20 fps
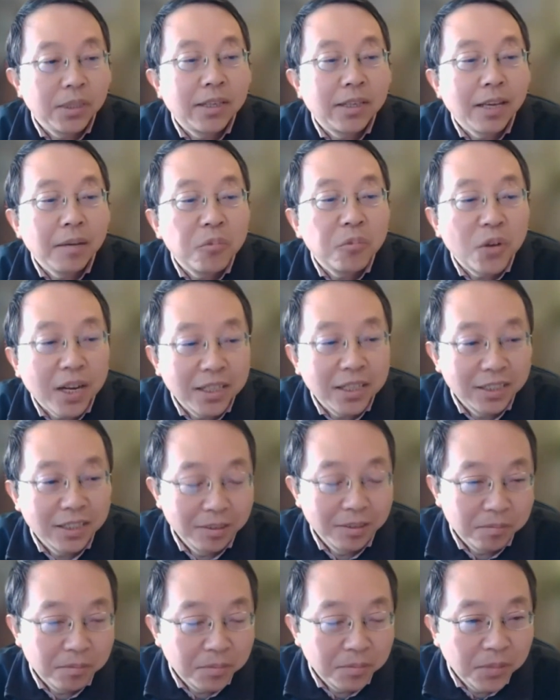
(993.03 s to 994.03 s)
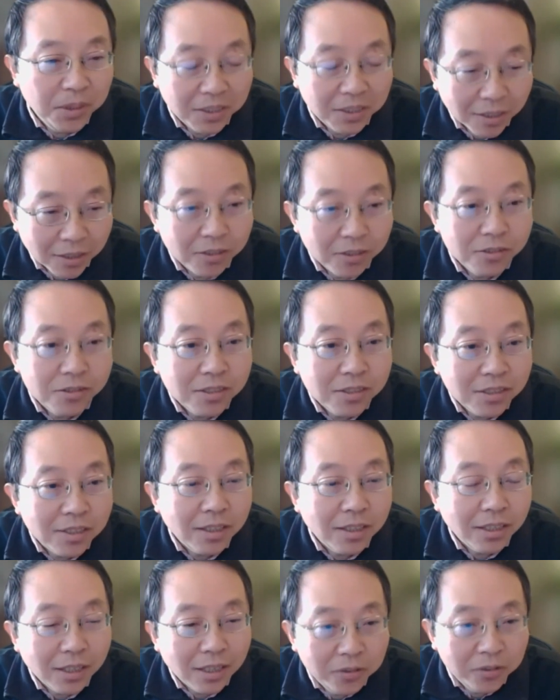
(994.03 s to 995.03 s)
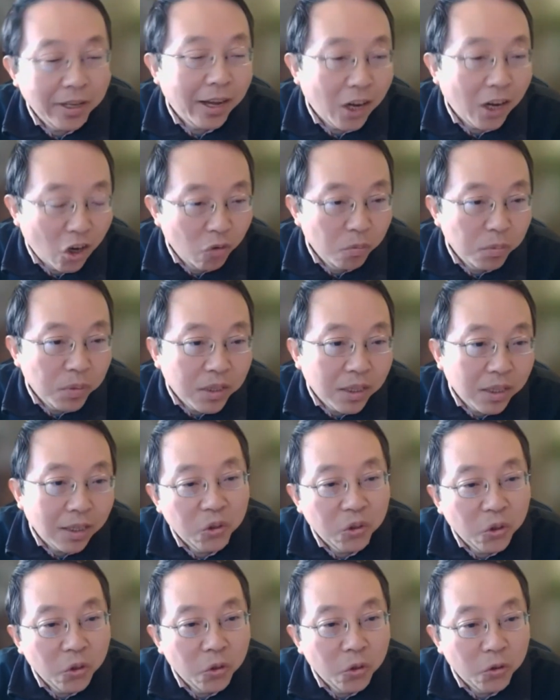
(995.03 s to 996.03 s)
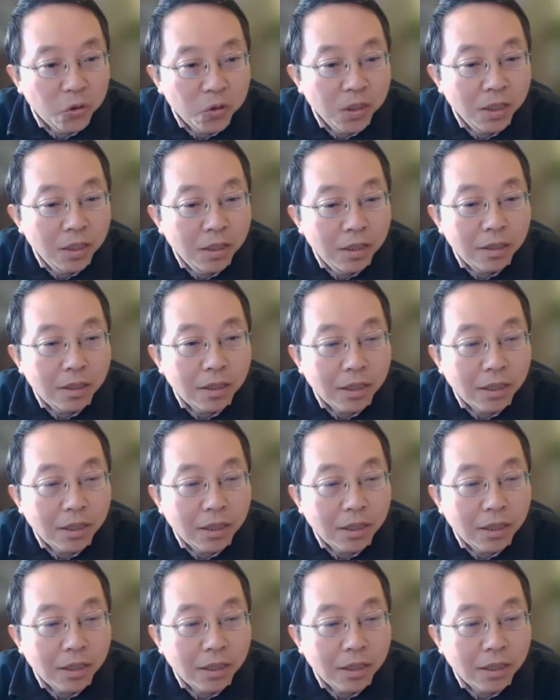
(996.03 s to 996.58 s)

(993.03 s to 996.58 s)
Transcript: I became ready because of the help from you.